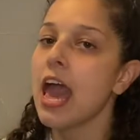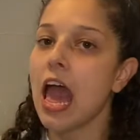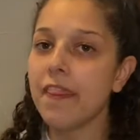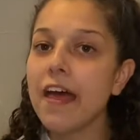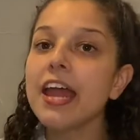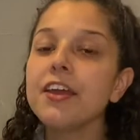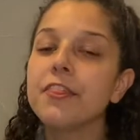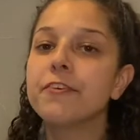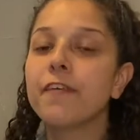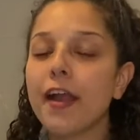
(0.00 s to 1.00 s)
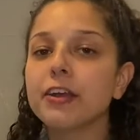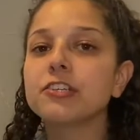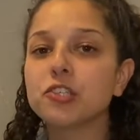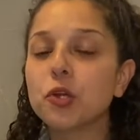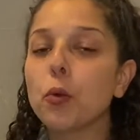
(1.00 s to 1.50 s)
And then the virus
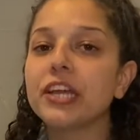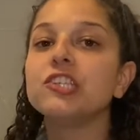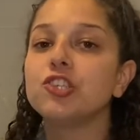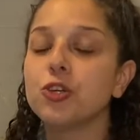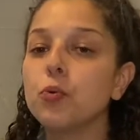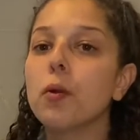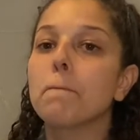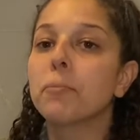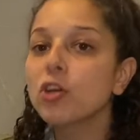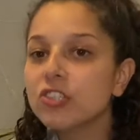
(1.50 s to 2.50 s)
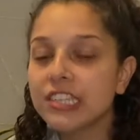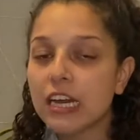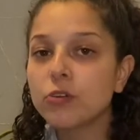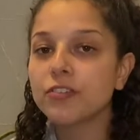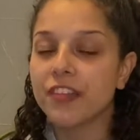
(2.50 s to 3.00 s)
is going to burst
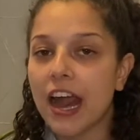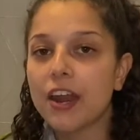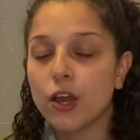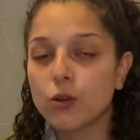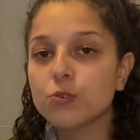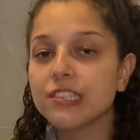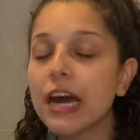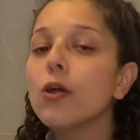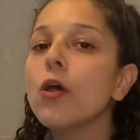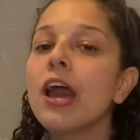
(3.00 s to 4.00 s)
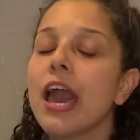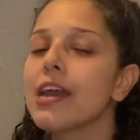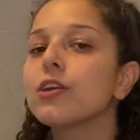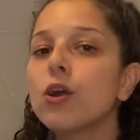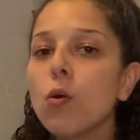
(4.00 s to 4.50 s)
out of that host cell
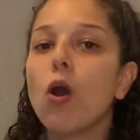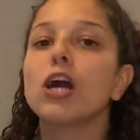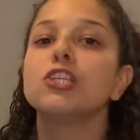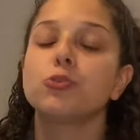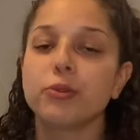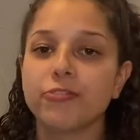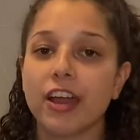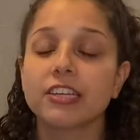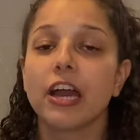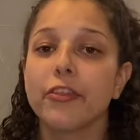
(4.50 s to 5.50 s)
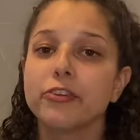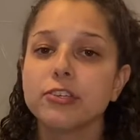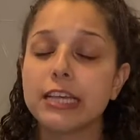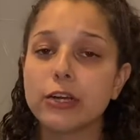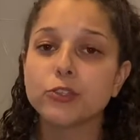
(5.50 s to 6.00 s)
and go on to infect other
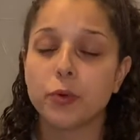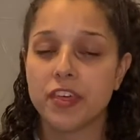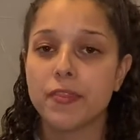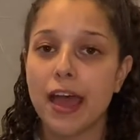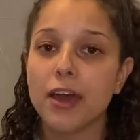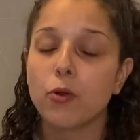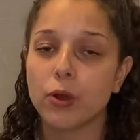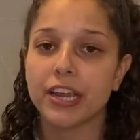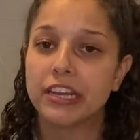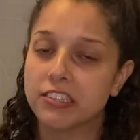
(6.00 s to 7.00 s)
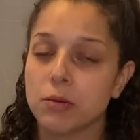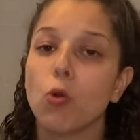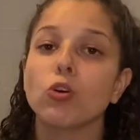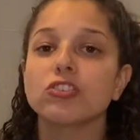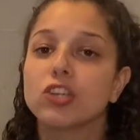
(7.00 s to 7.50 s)
cells within that organism
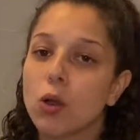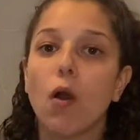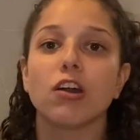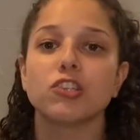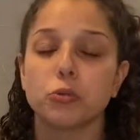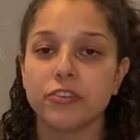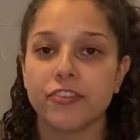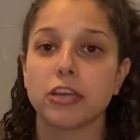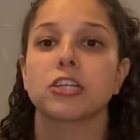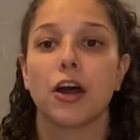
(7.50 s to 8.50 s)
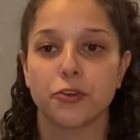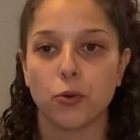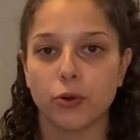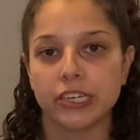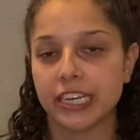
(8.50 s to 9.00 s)
or to go on to infect other
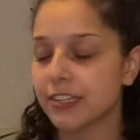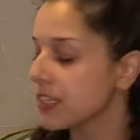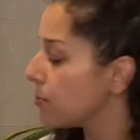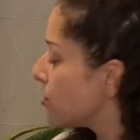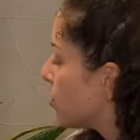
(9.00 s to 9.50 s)
organisms. So